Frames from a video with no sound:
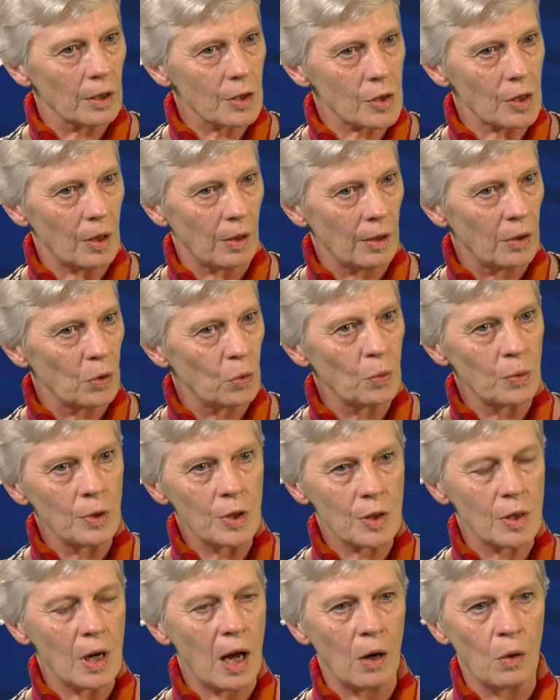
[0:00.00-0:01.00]
son, who
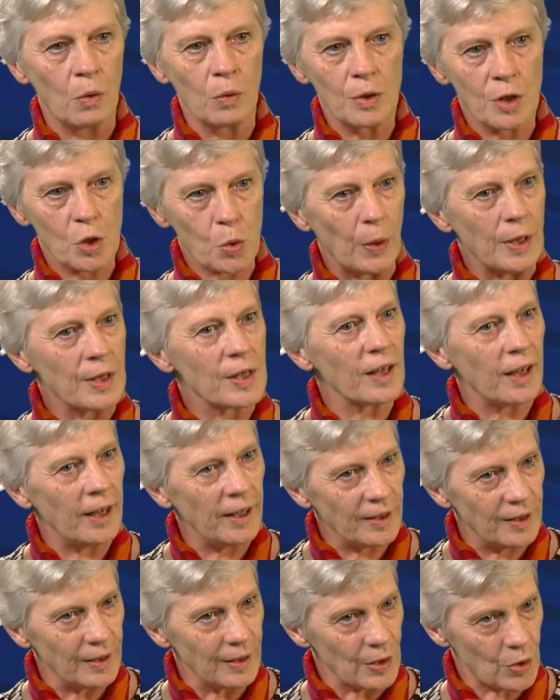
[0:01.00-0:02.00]
is now
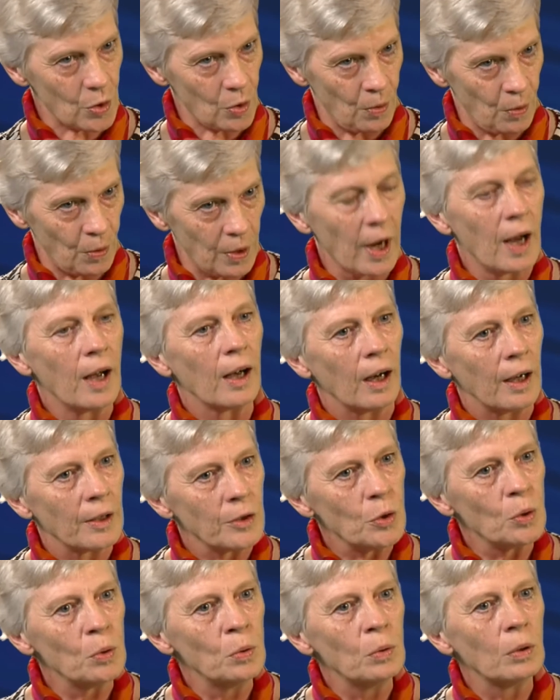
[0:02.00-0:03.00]
28 years old, I
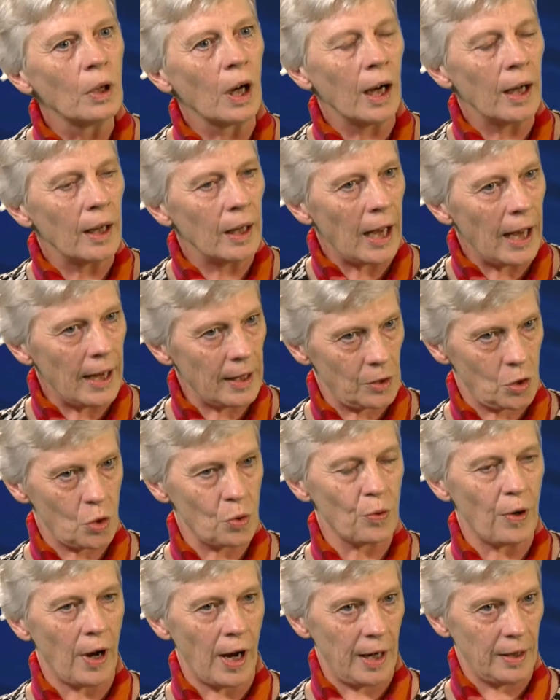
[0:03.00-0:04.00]
knew I had to
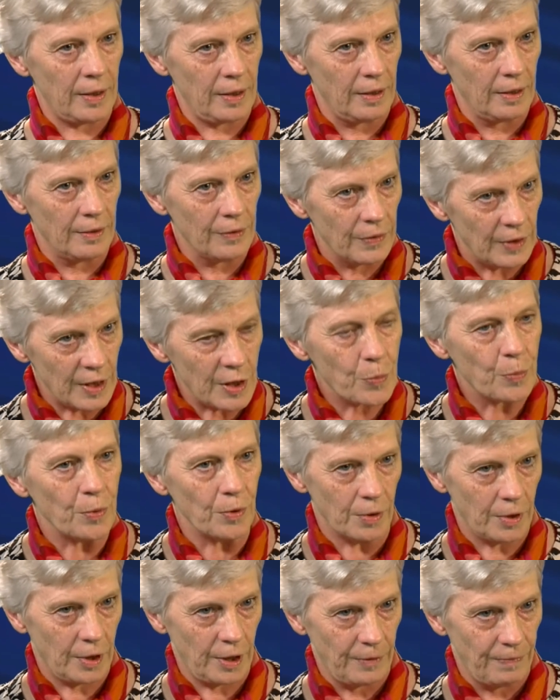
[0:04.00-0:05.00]
write this
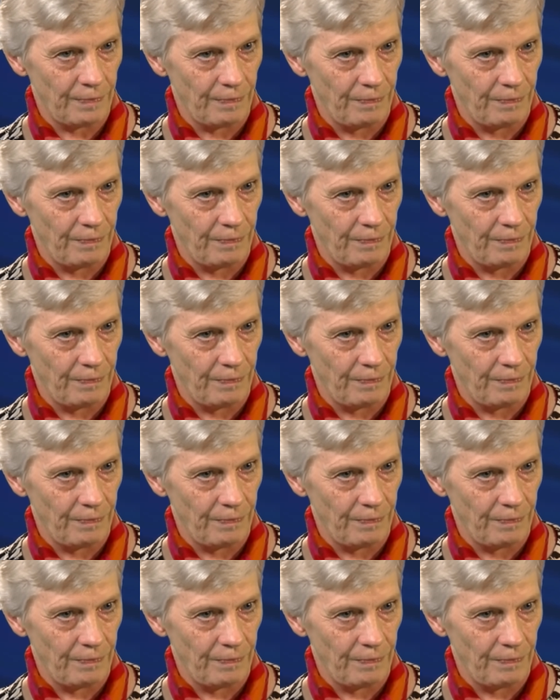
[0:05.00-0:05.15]
book.